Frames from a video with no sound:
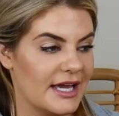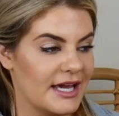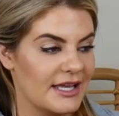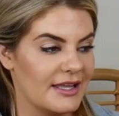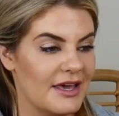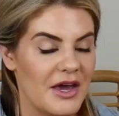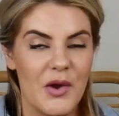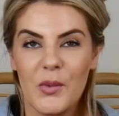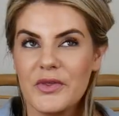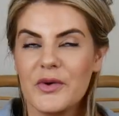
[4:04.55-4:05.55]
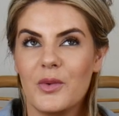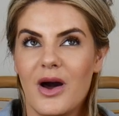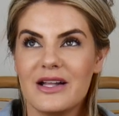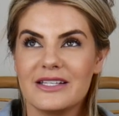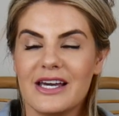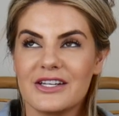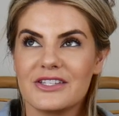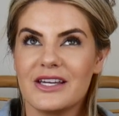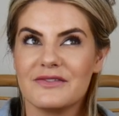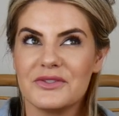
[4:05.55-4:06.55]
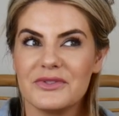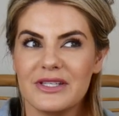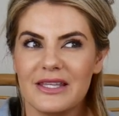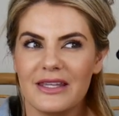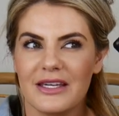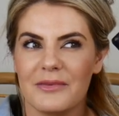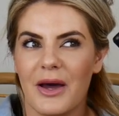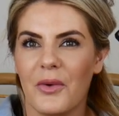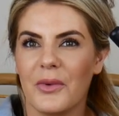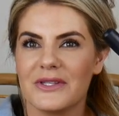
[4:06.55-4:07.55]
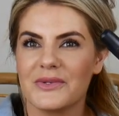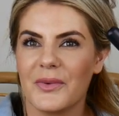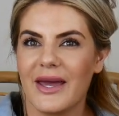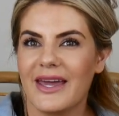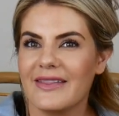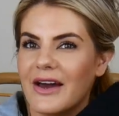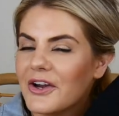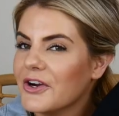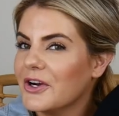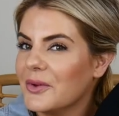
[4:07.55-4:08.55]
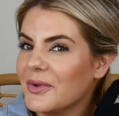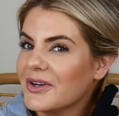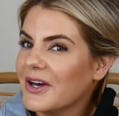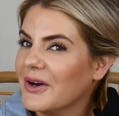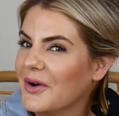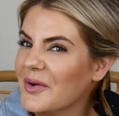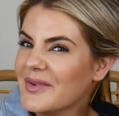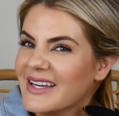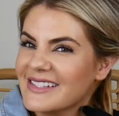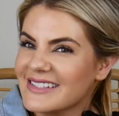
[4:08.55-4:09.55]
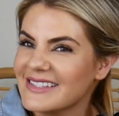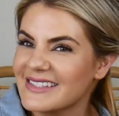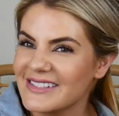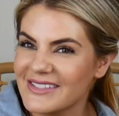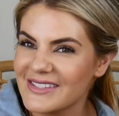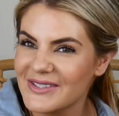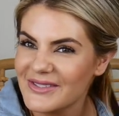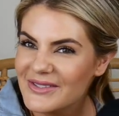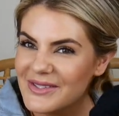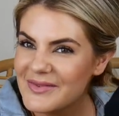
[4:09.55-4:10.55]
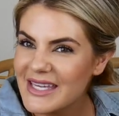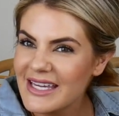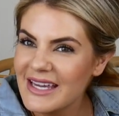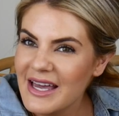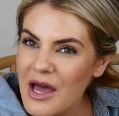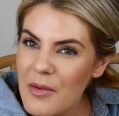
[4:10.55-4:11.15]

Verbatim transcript: And with a wand, I actually have to really think about which way that curl will go because it's still so new to me.